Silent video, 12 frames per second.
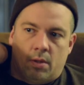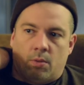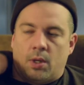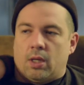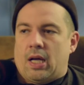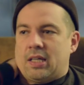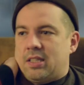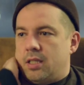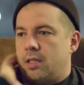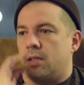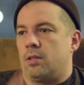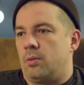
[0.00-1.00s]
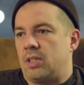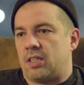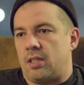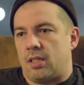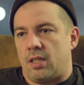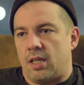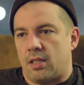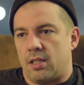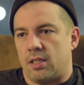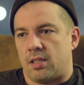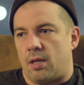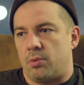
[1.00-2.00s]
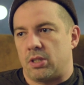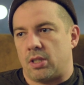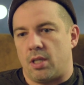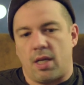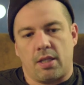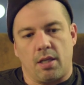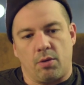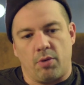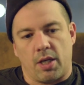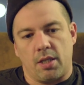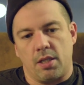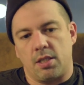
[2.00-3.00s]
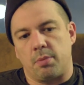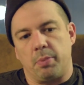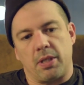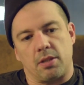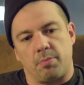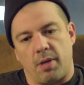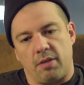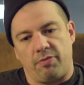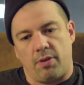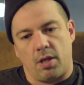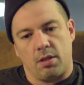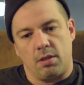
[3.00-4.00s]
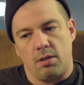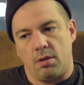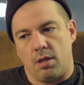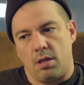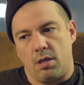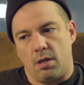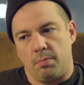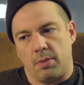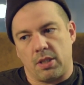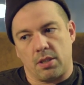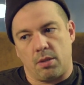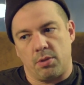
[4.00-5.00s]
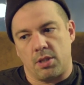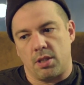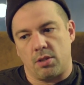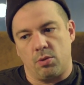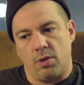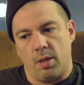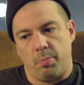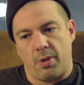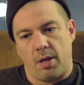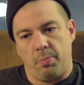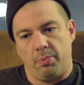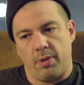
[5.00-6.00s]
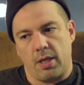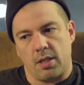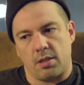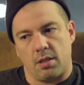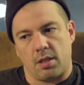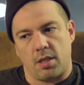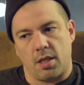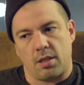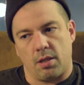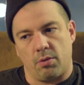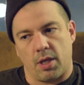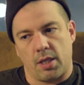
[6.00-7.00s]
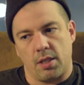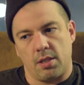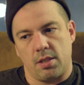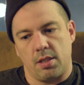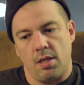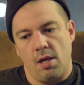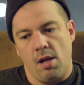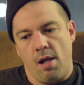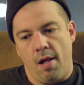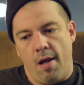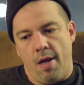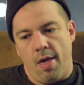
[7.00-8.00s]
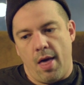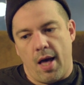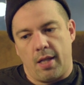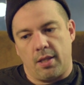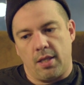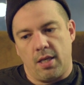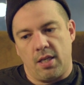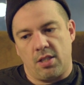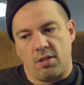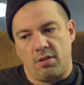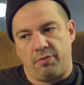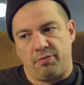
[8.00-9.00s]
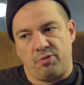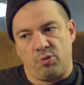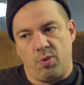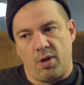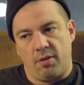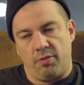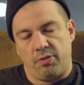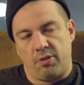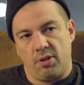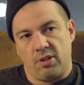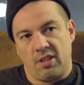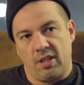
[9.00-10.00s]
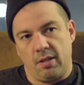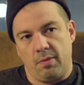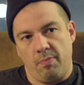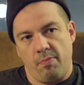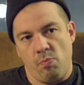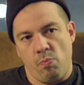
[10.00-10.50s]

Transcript: Well, actually, it started like this. I was collecting records because my father, because I was into hip hop, and I started collecting records at the age of 12, 13.